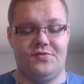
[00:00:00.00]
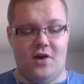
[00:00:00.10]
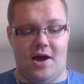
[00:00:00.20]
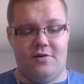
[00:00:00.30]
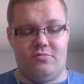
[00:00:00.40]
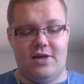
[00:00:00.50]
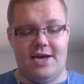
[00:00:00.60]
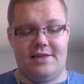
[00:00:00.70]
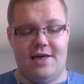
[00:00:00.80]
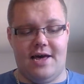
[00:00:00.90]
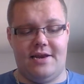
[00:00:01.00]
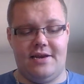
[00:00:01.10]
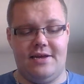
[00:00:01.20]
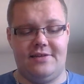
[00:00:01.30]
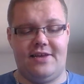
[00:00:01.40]
So I don't like that.
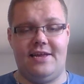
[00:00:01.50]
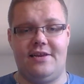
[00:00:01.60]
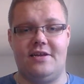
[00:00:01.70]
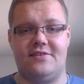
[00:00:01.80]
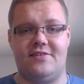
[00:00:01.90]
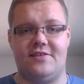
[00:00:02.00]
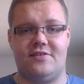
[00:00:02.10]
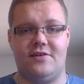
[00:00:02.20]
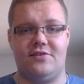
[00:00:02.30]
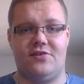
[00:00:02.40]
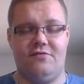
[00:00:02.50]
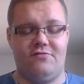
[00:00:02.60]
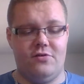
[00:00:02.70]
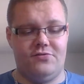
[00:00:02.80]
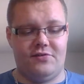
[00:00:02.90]
It's inconsistent. It's
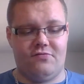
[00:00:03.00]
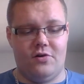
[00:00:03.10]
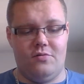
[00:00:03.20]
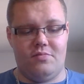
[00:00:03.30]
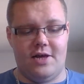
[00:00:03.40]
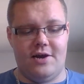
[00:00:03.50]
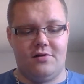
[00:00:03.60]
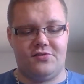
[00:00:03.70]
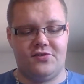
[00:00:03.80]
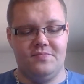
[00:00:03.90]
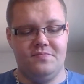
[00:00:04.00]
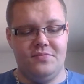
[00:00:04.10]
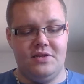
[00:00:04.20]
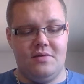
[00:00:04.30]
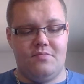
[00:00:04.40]
confusing for new players.
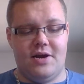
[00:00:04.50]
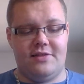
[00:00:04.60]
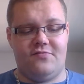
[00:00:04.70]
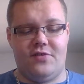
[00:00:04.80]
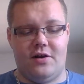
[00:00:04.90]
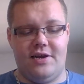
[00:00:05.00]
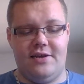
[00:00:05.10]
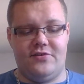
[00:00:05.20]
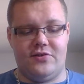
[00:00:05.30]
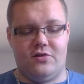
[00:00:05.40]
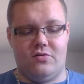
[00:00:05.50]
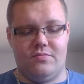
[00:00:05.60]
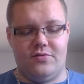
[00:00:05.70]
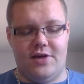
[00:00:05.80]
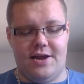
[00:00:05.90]
But it's very easy to
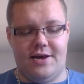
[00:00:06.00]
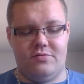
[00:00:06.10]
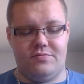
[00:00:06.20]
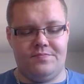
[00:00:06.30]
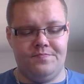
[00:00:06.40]
homebrew that out.